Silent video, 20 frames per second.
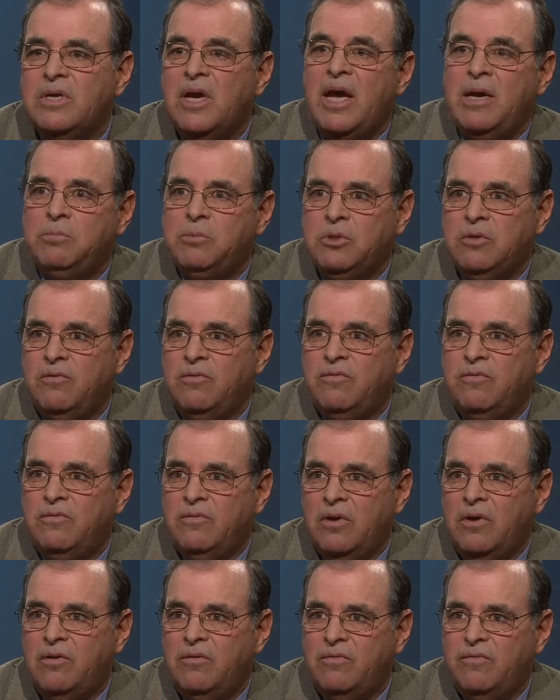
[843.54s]
types of,
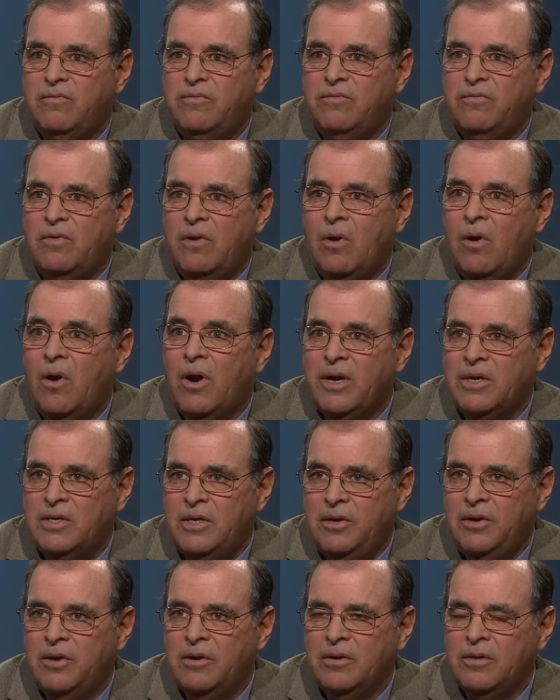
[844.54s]
of art
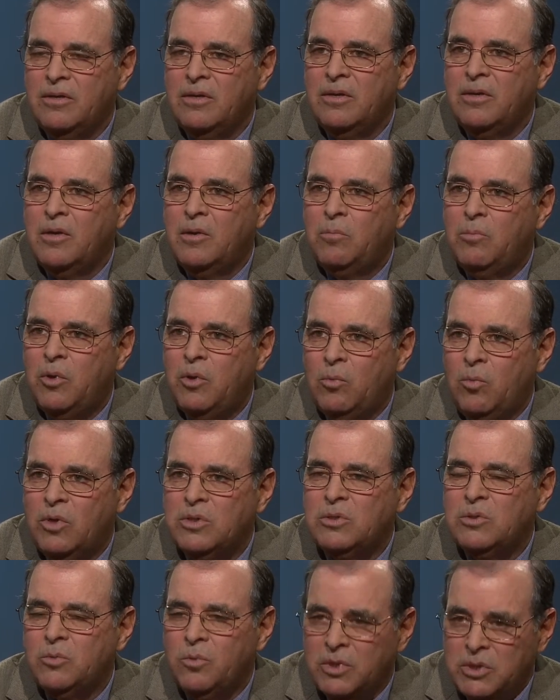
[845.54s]
here, but
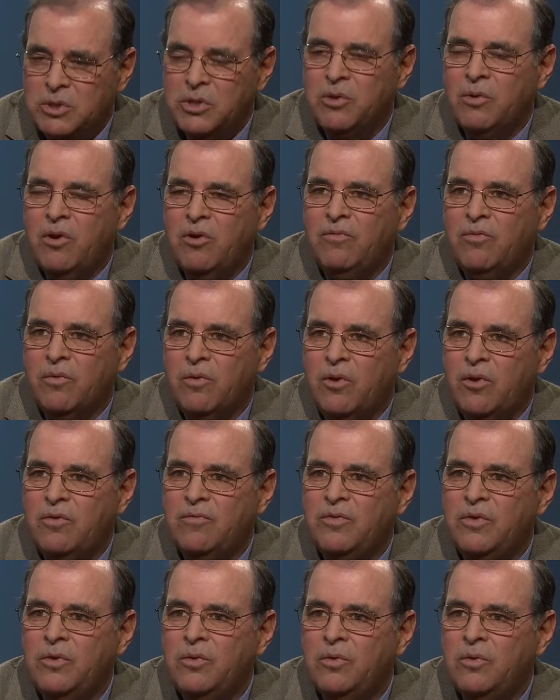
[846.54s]
what's, what's your overall
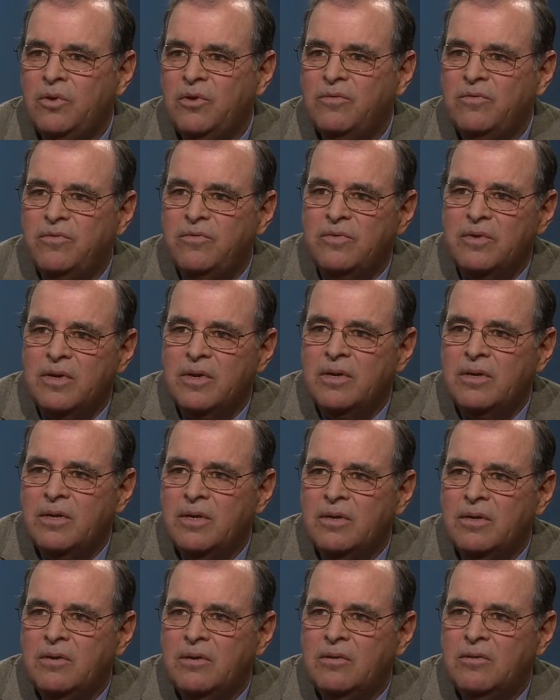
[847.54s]
view of uh,
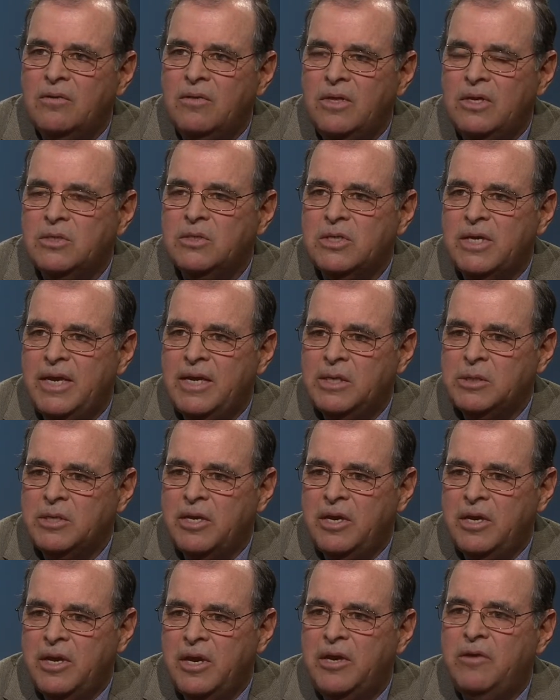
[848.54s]
this as
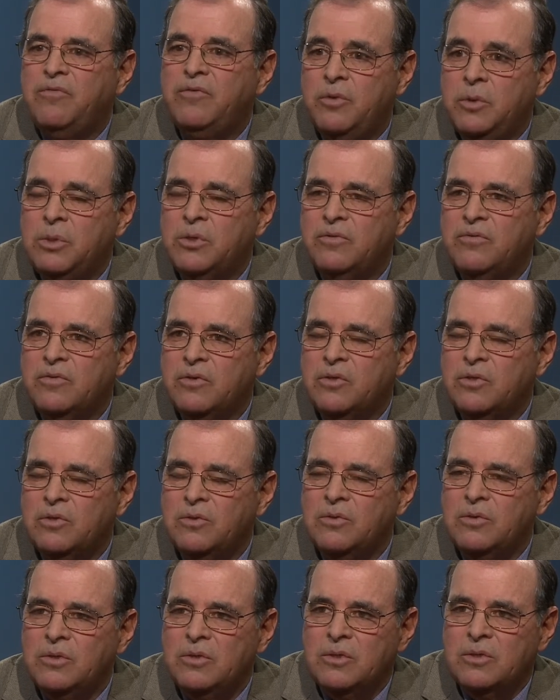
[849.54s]
a, a future for
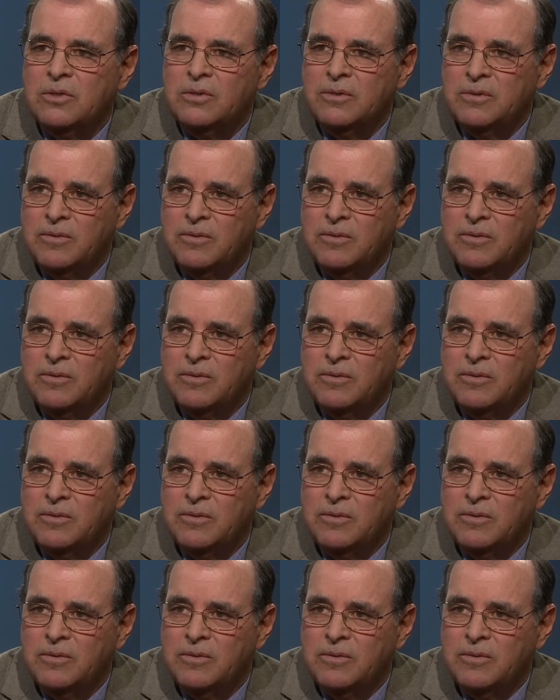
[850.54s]
students?